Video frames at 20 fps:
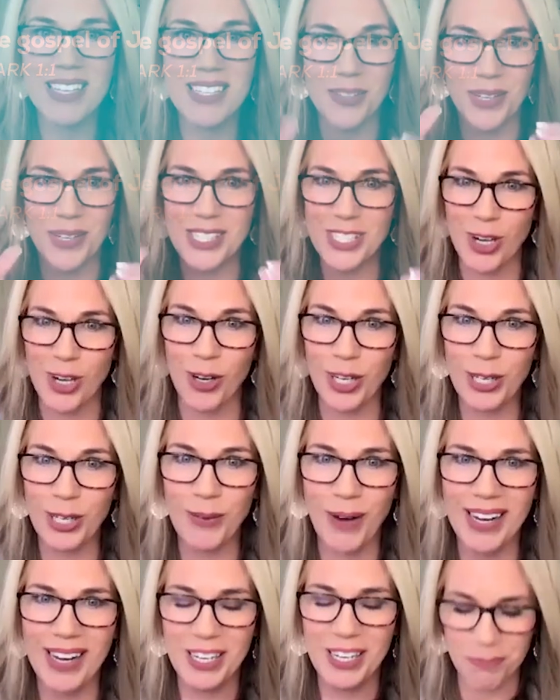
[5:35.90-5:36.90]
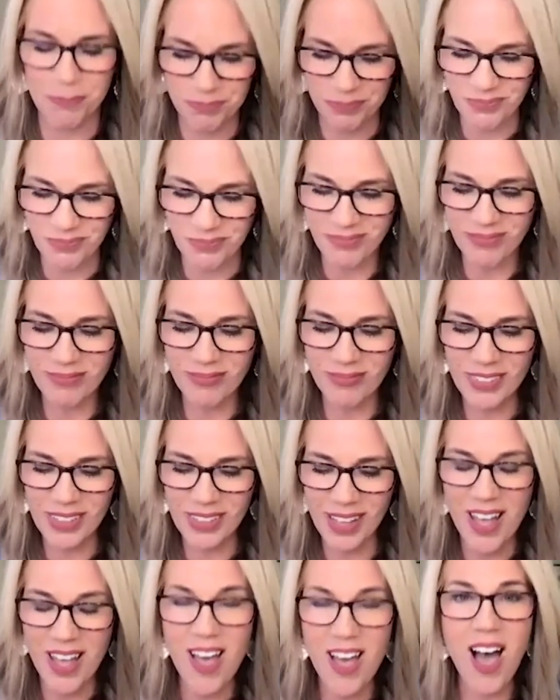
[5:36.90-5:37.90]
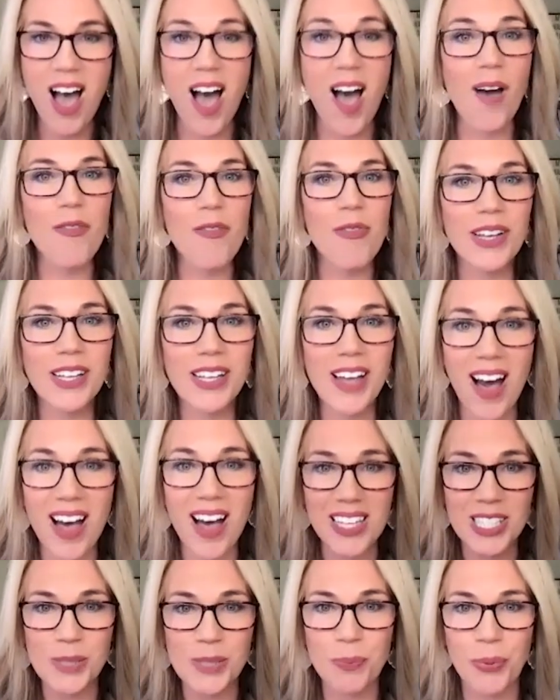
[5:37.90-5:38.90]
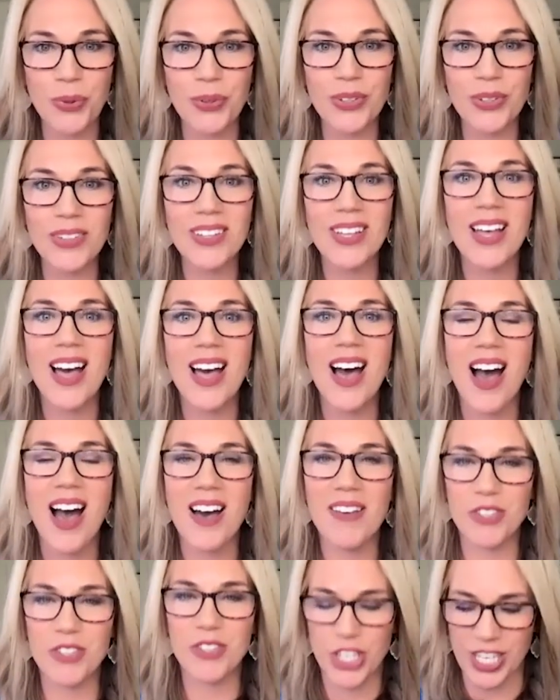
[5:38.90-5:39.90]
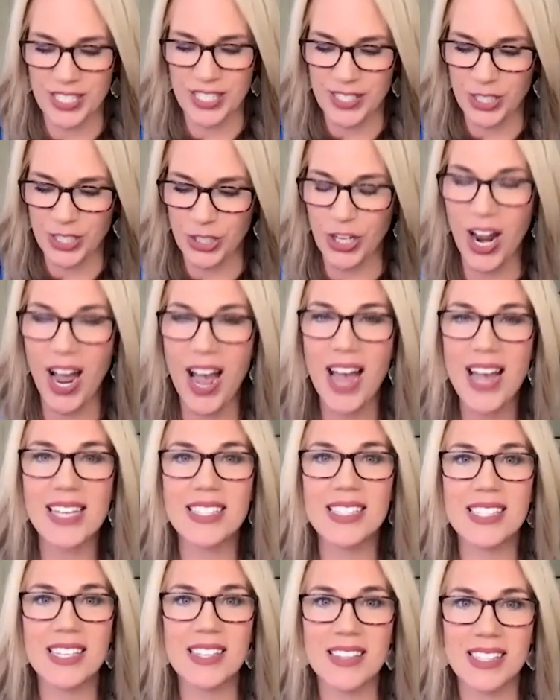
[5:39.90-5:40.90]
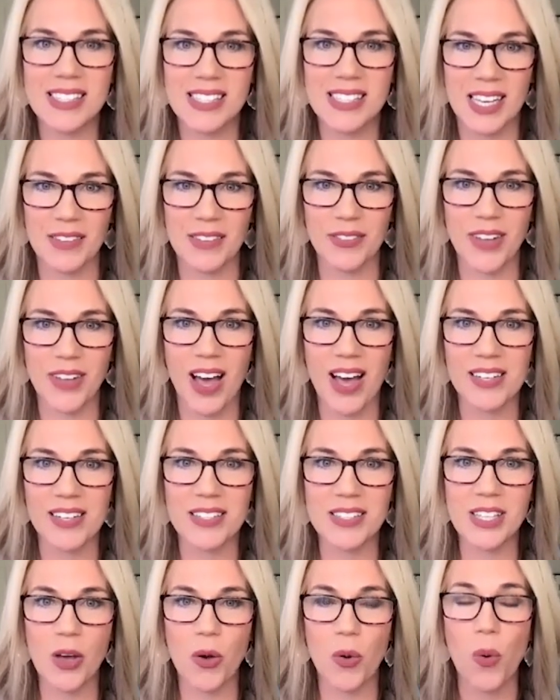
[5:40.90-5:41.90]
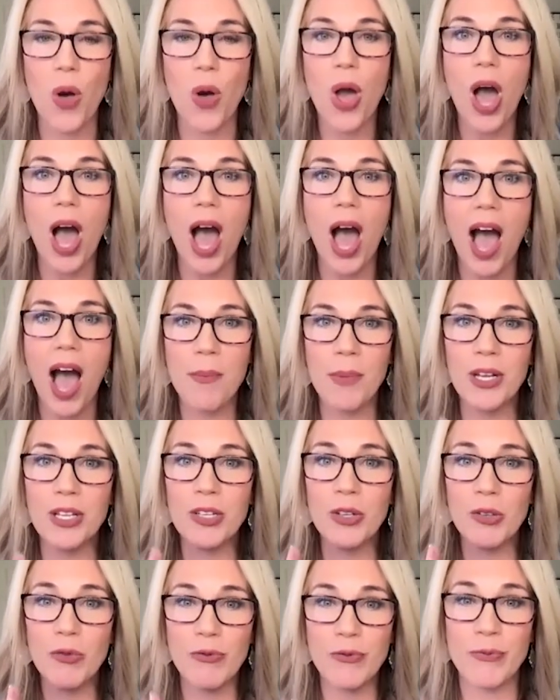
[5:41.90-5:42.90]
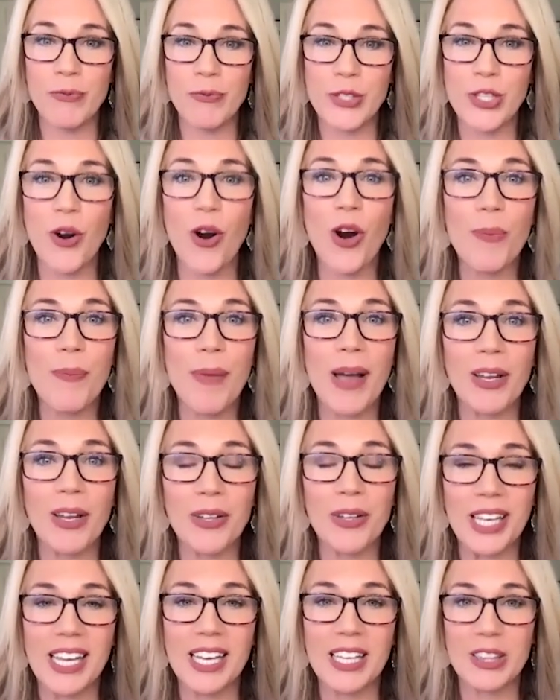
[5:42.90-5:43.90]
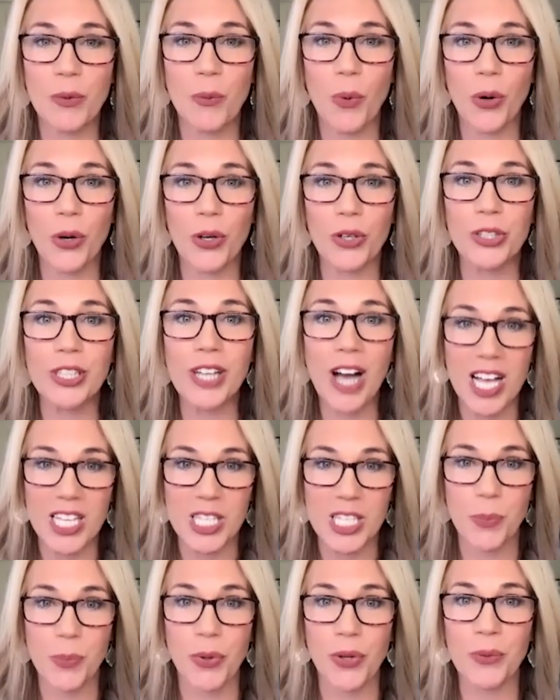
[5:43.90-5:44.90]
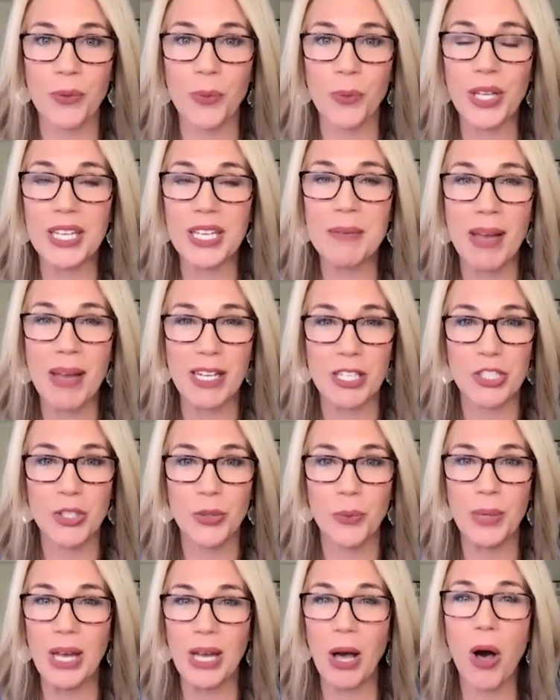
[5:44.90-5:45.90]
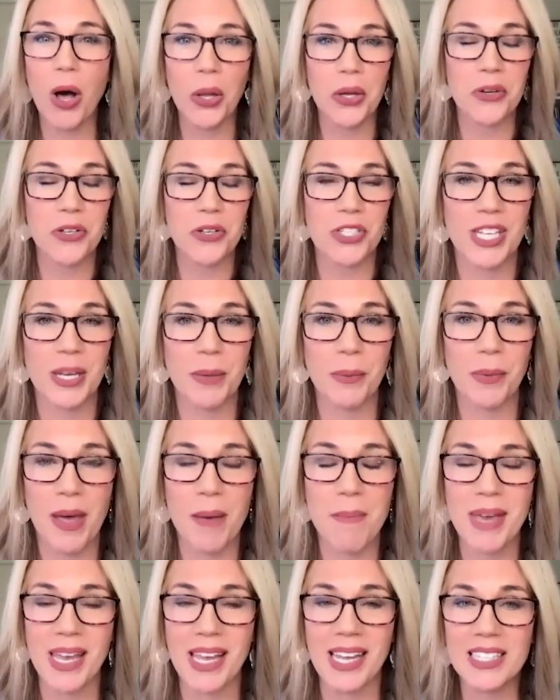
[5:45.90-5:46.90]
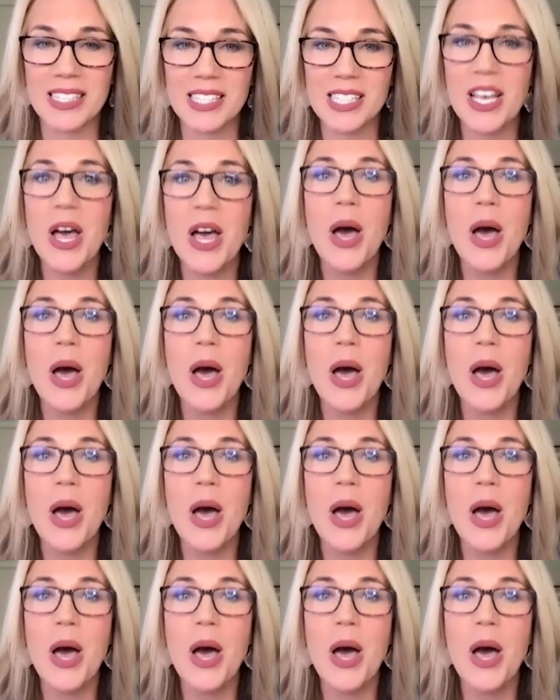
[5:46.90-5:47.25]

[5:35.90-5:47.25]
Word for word: So he's starting right here of the gospel of Jesus Christ, the Son of God. So I'm going to start by looking at the word gospel and really make sure we all understand what that means.